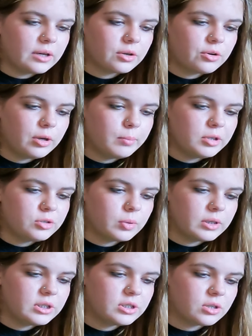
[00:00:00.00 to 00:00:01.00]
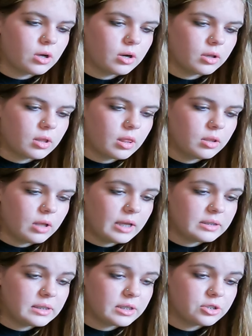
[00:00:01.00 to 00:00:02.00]
and creamy twist on a
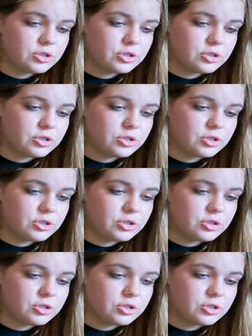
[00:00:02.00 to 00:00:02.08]
classic